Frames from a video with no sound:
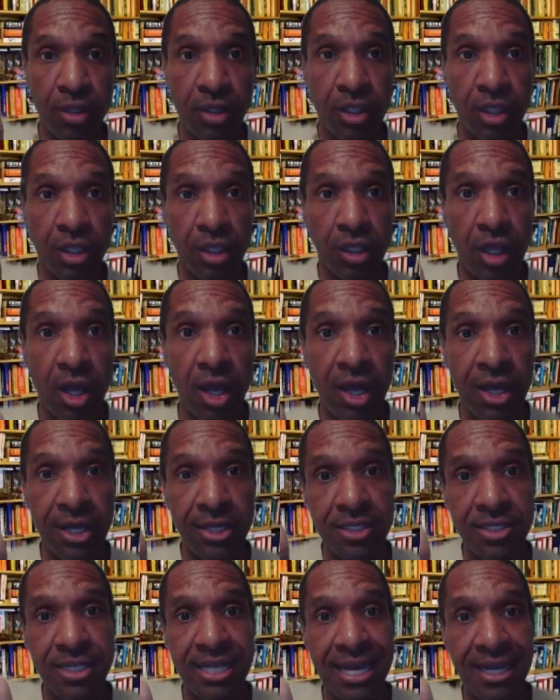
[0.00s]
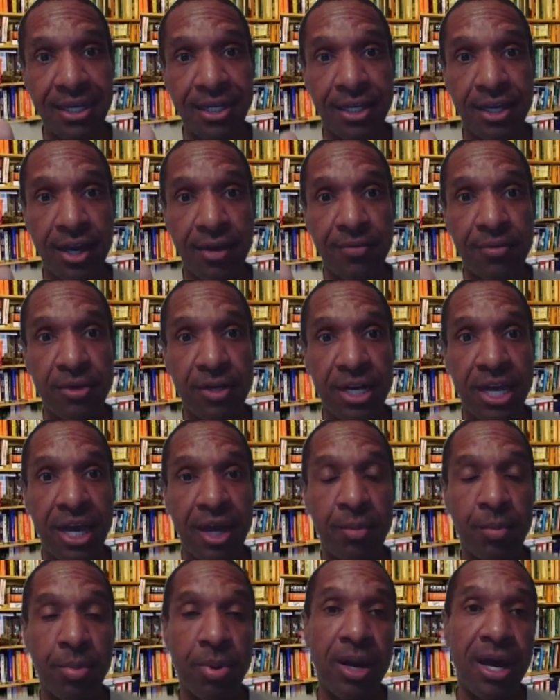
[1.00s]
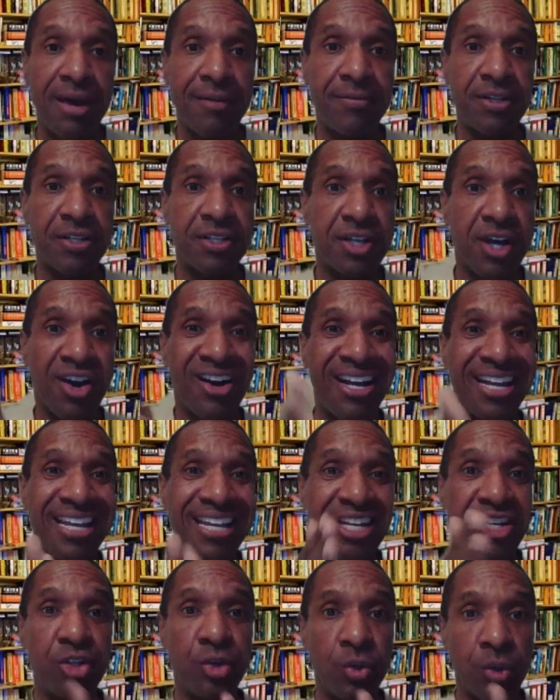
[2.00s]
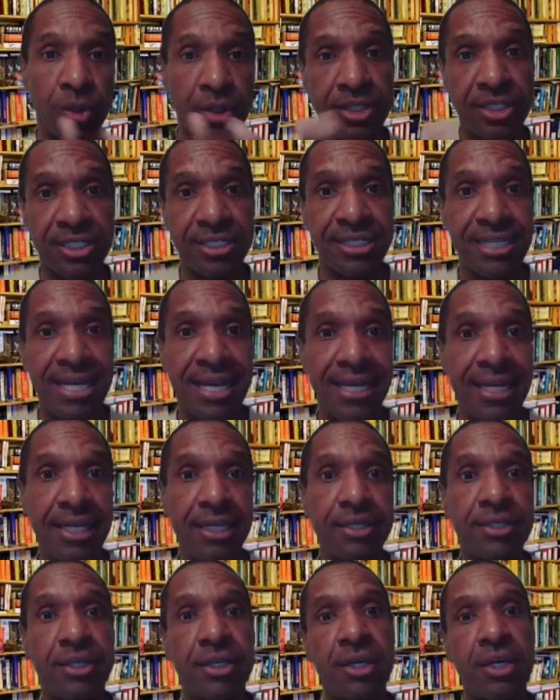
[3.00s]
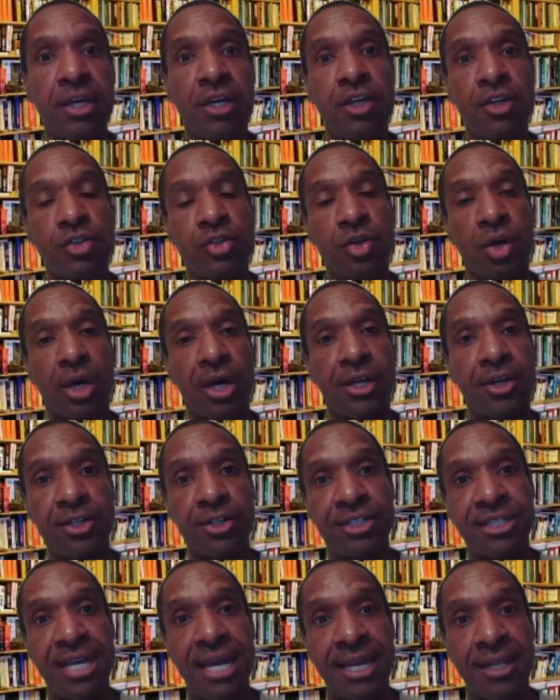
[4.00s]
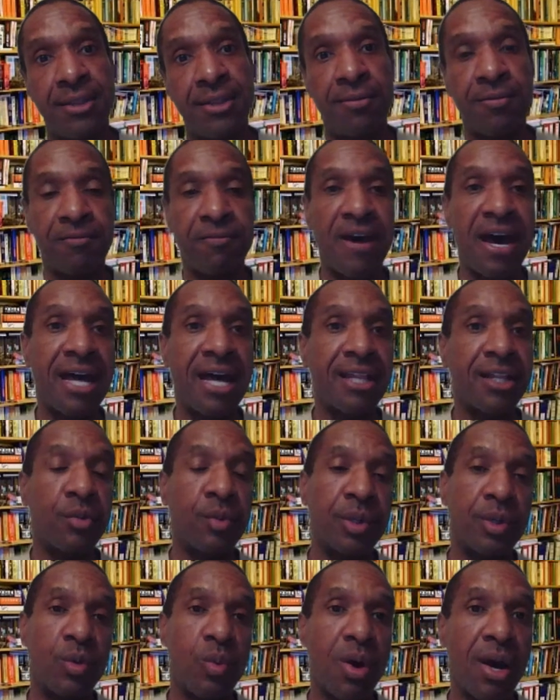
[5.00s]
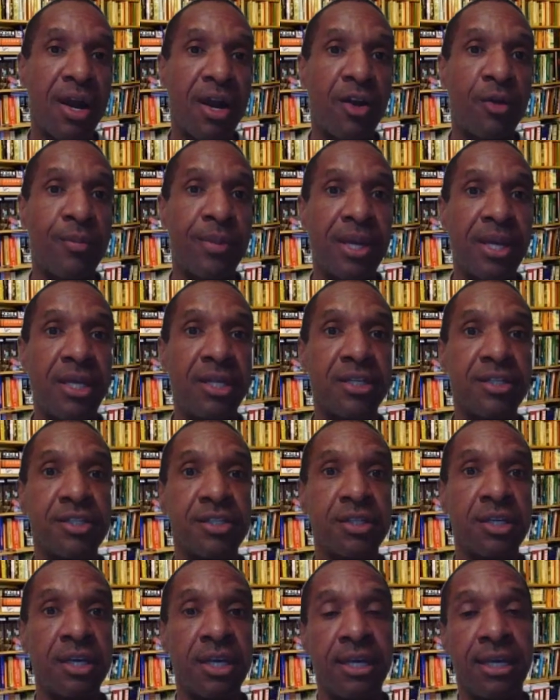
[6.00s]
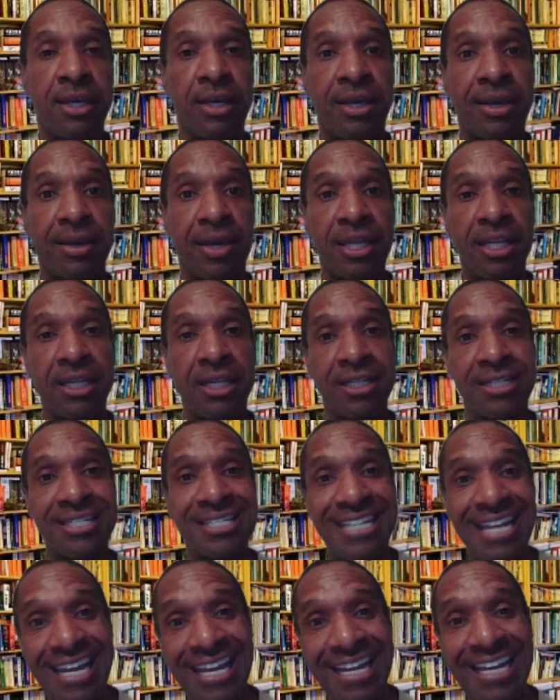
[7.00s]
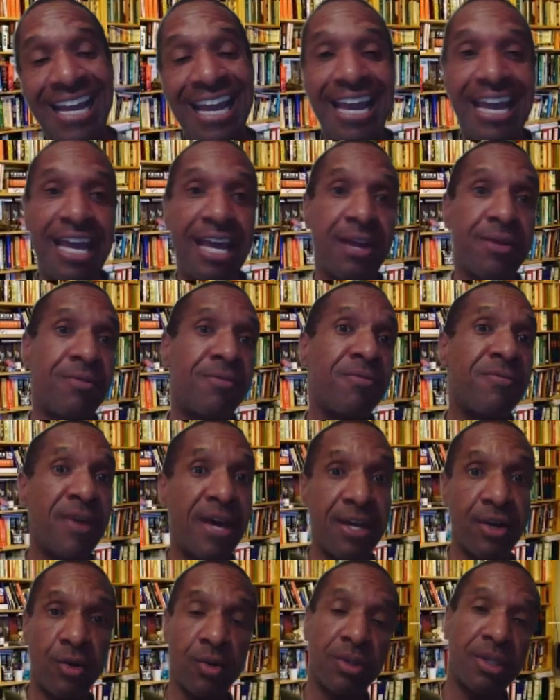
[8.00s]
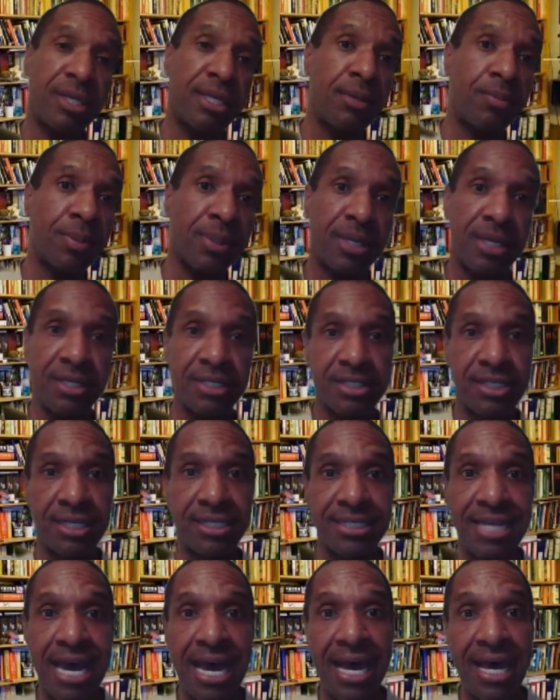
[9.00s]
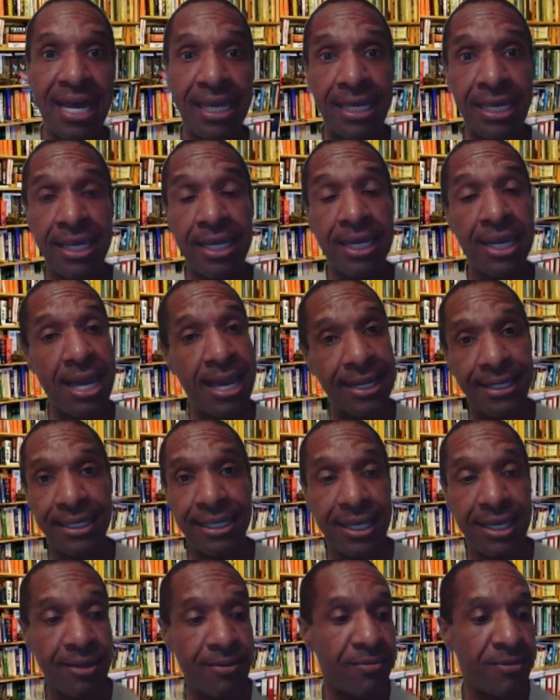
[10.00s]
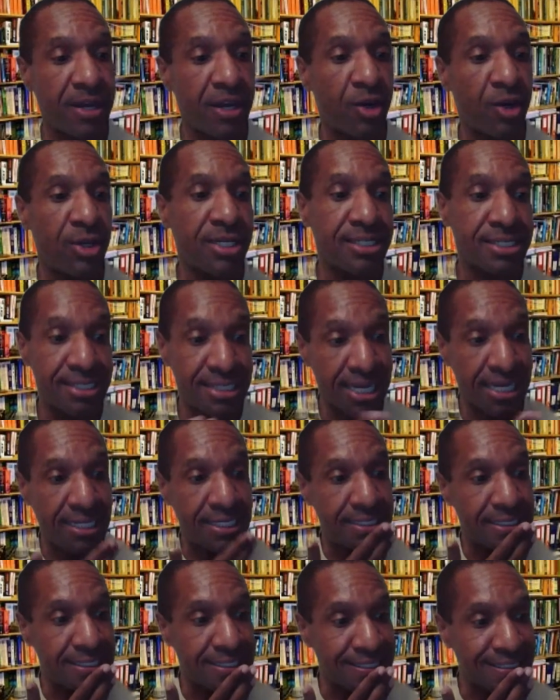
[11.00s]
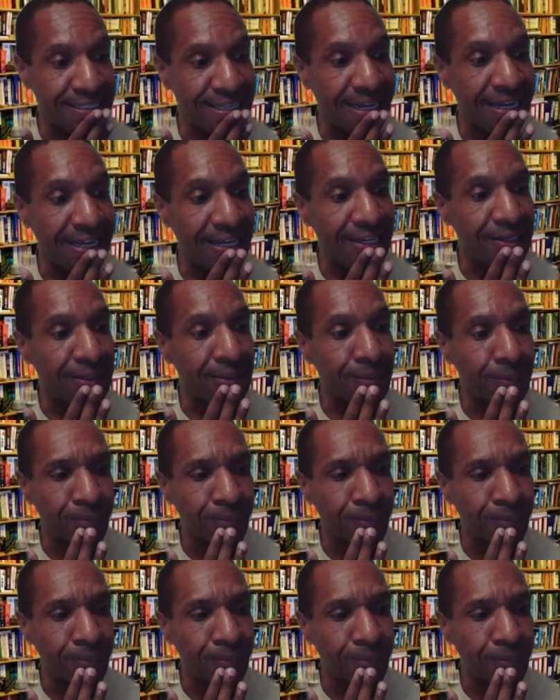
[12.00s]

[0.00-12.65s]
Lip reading: laws that govern nonprofits are in your state. So understanding the filing requirements in the state and federally, because they tie in and it can vary state to state.